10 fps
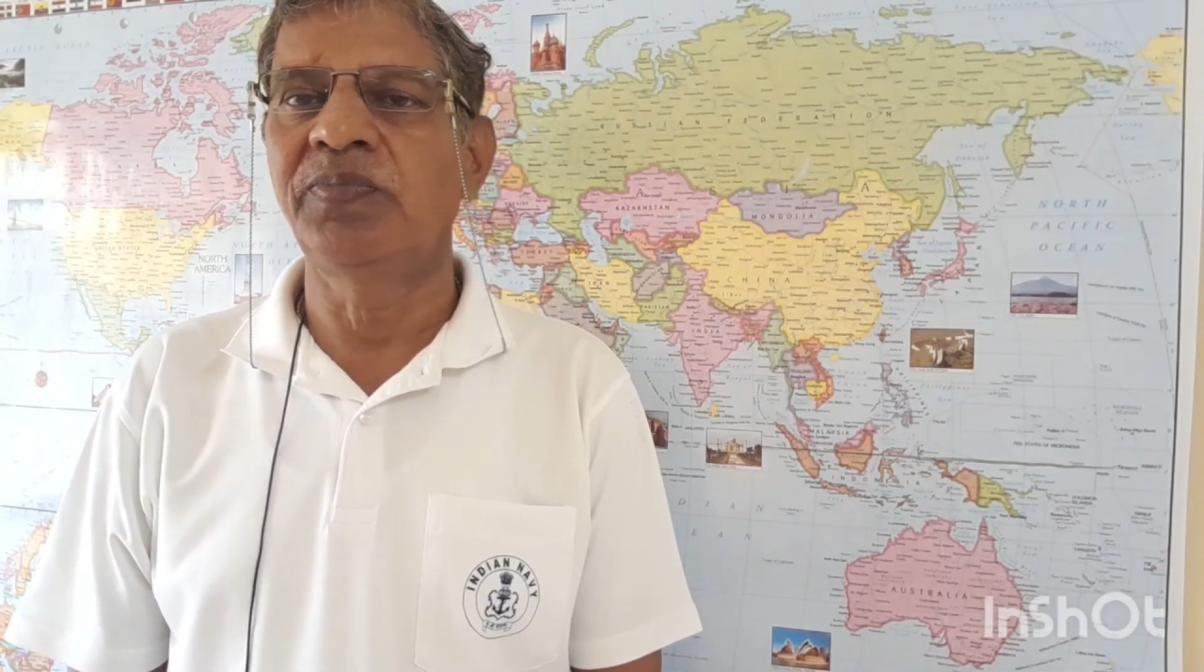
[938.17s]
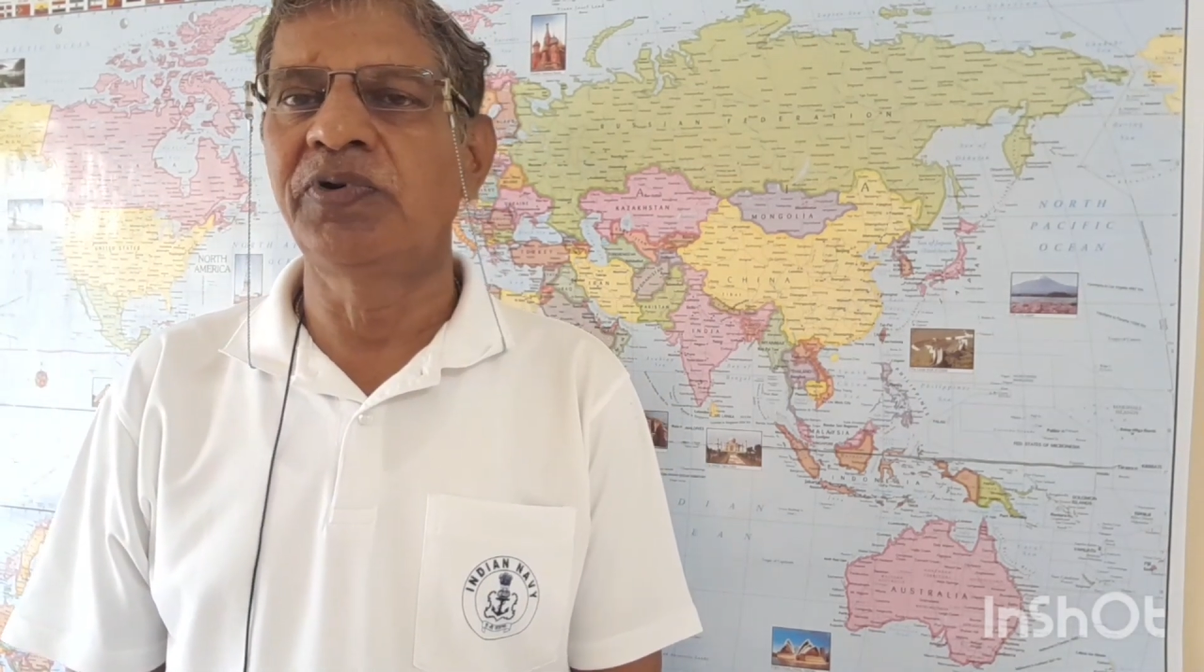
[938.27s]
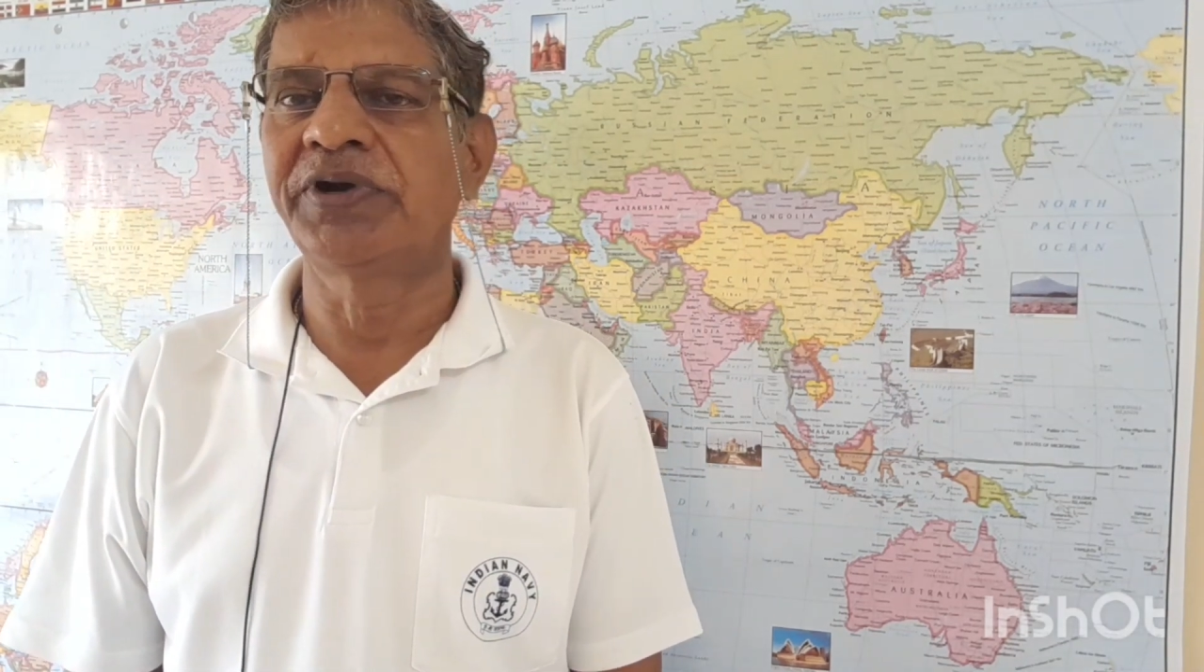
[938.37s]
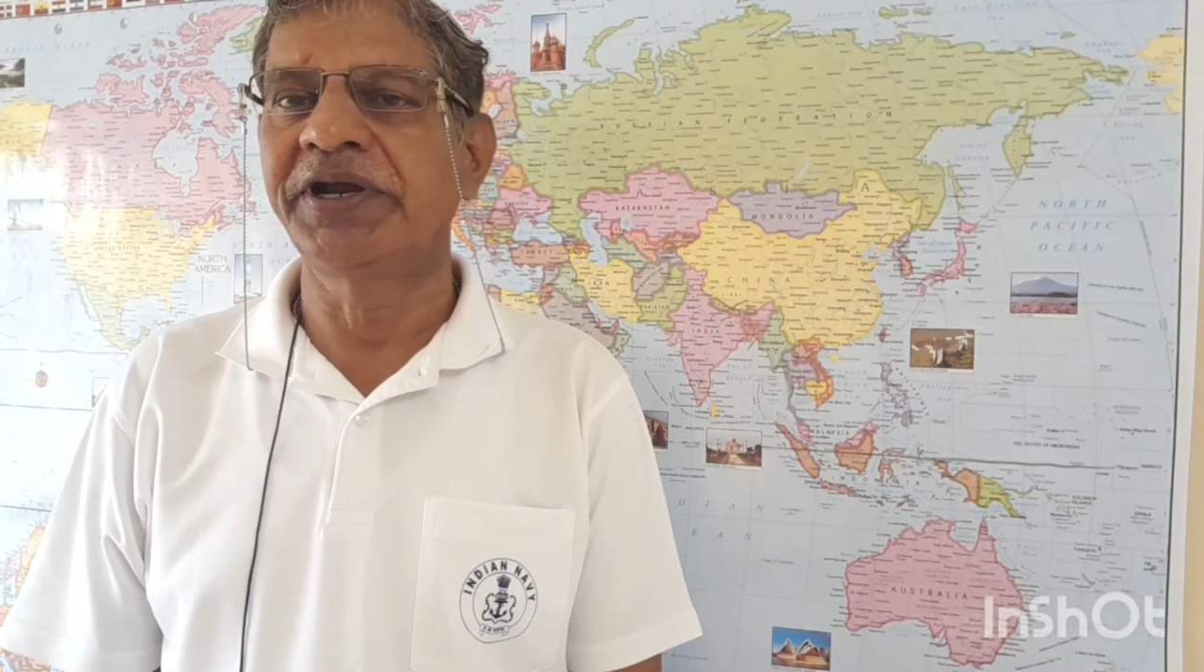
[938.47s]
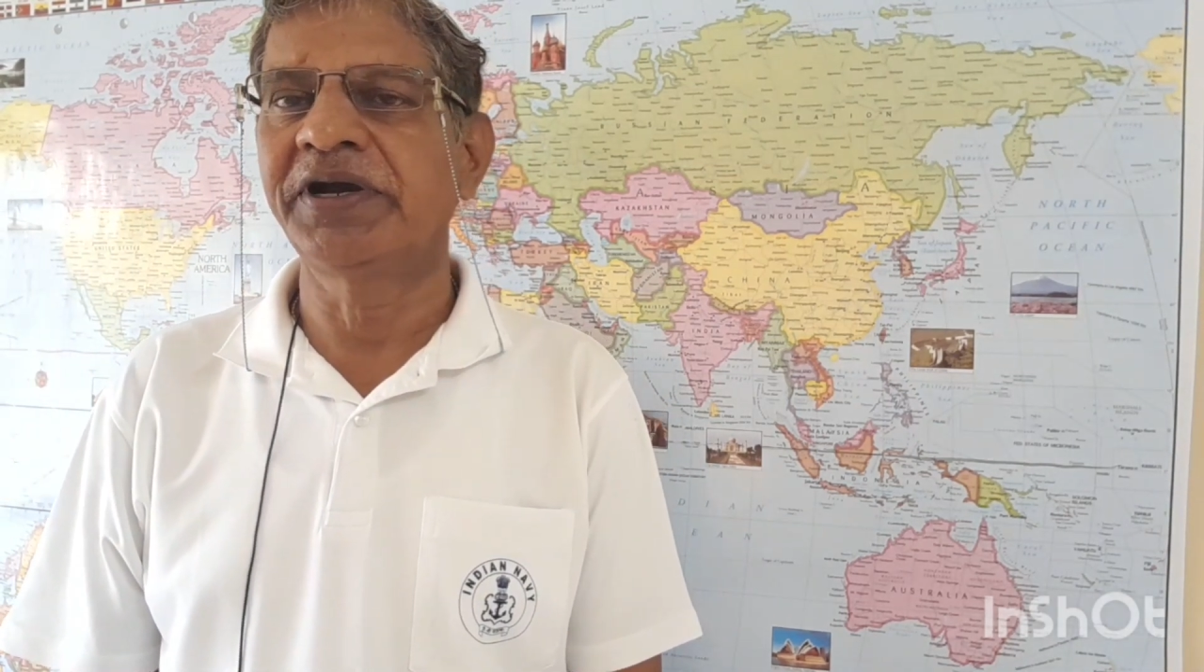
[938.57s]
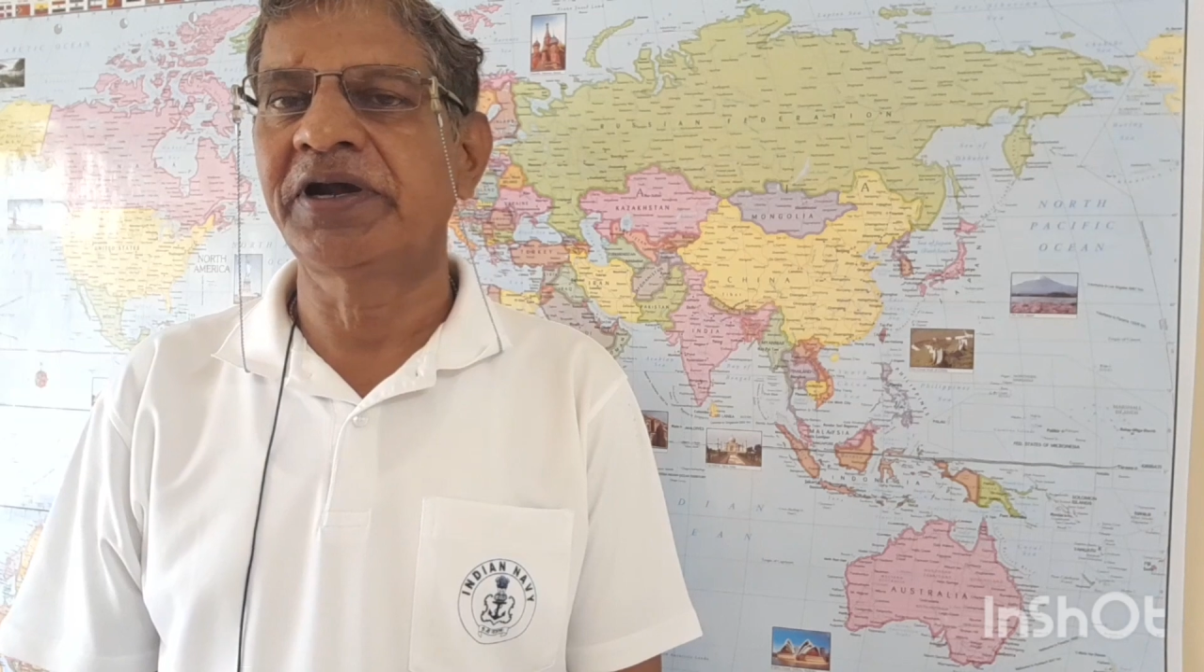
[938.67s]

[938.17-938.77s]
put a